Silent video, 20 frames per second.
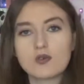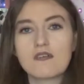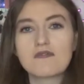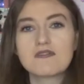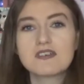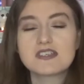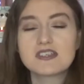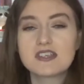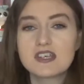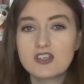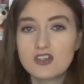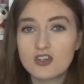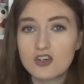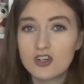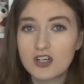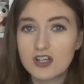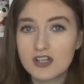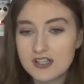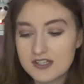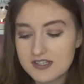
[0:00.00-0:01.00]
obviously you're
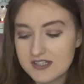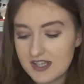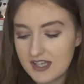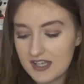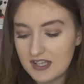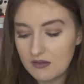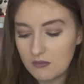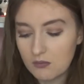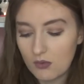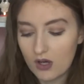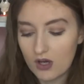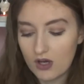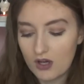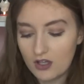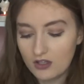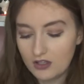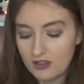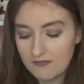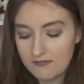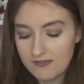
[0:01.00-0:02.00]
going to see what
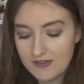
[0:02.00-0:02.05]
all of